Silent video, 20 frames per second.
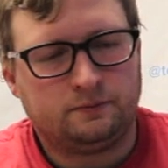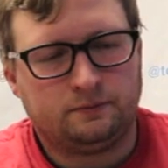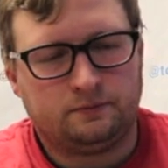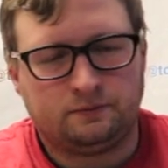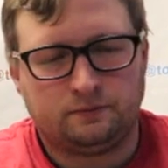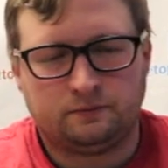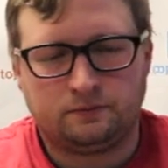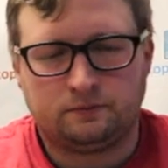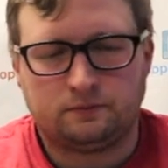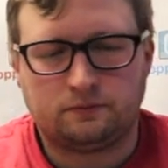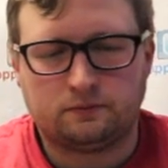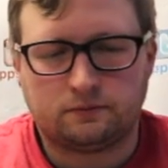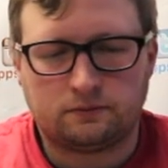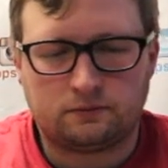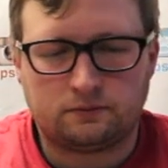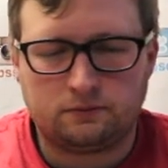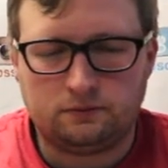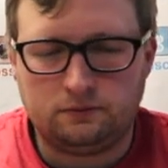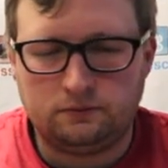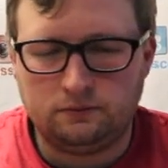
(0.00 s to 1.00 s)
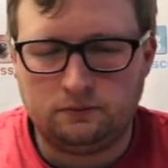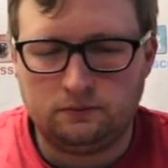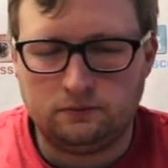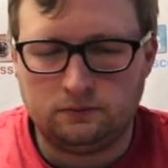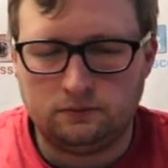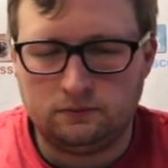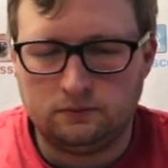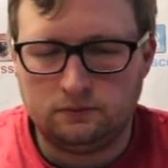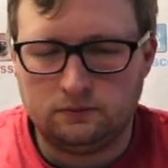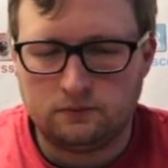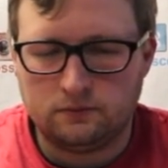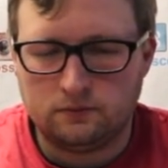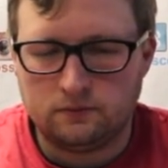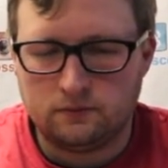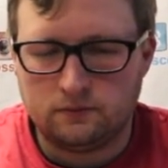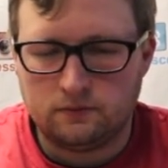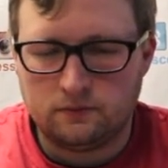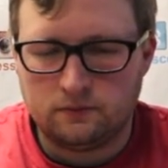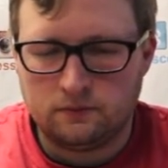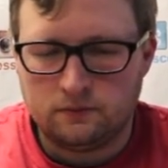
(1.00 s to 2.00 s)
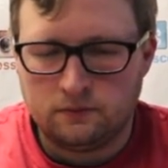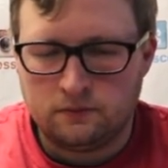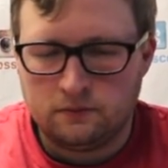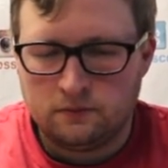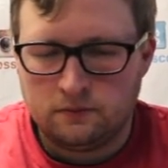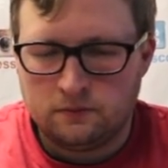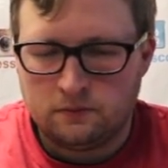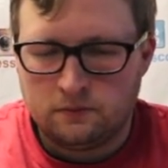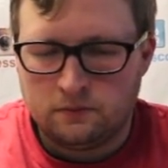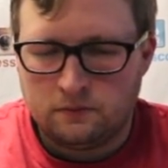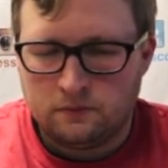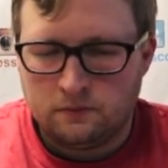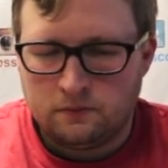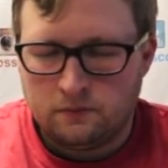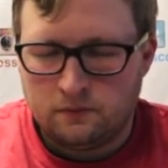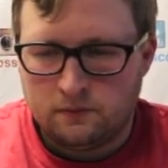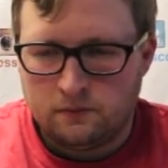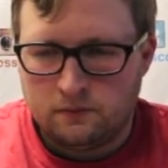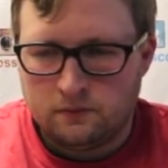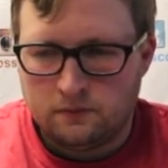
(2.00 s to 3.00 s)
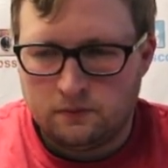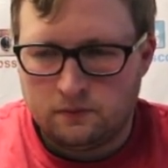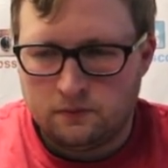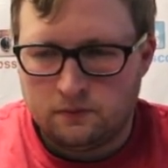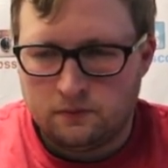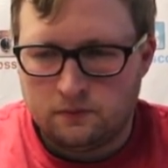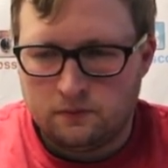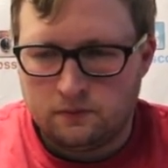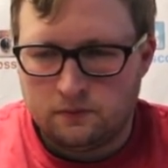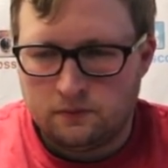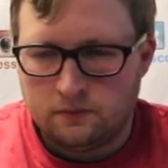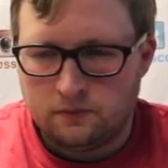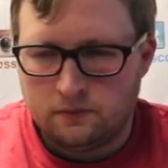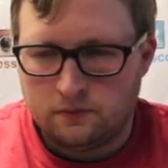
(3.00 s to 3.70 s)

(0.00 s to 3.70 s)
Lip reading: [no speech]